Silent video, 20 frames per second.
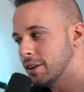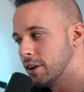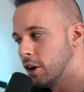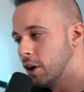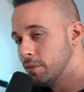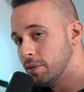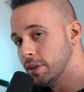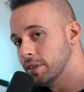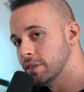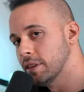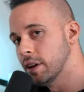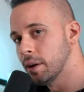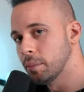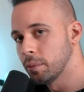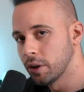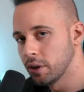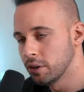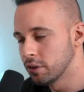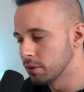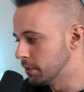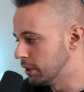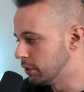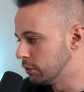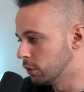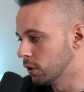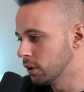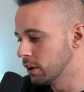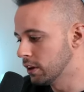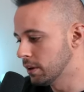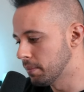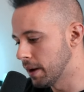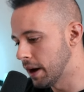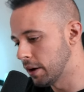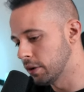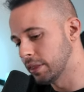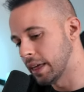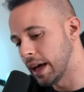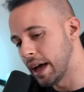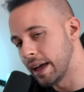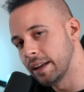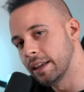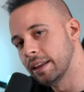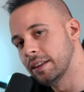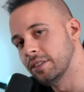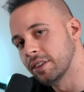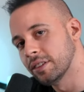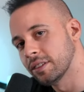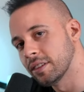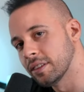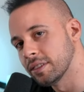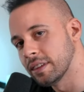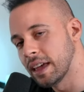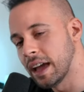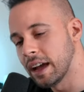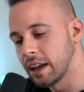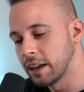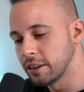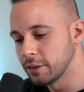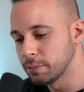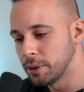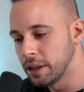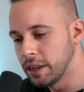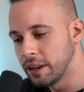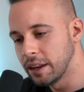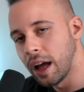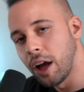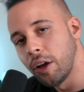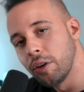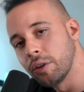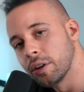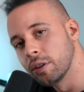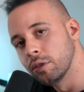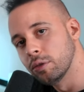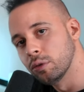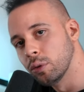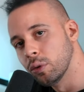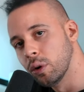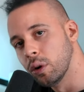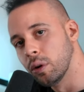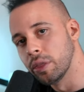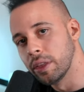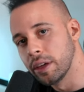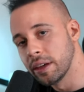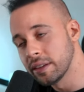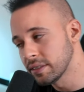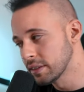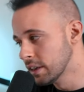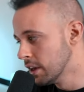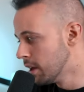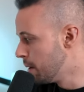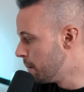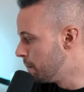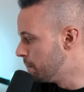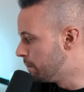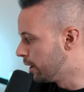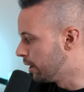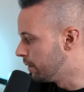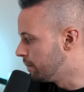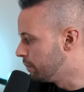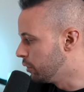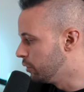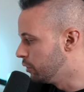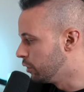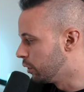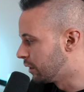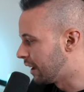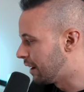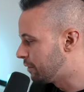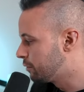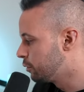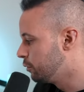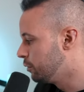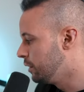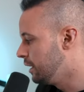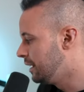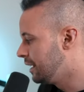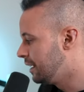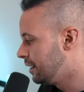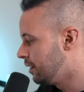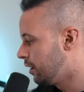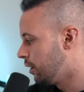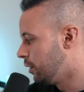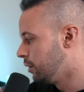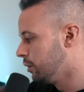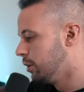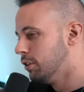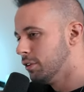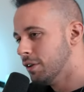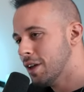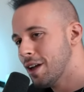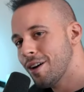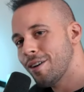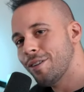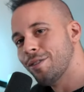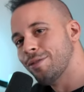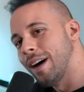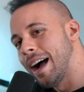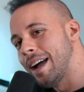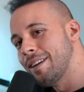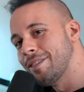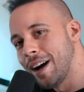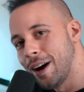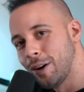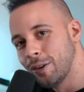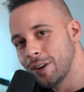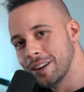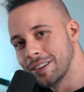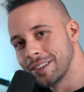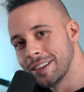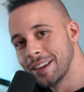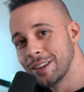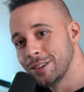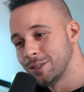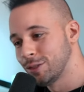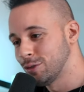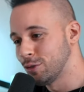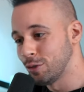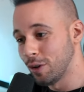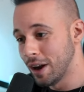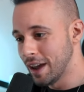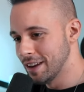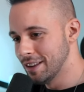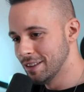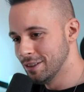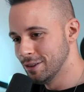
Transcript: Obviously, I'm going to be talking about that in just a sec, explaining how you can do all this, but you don't have to read it all 5 hours straight.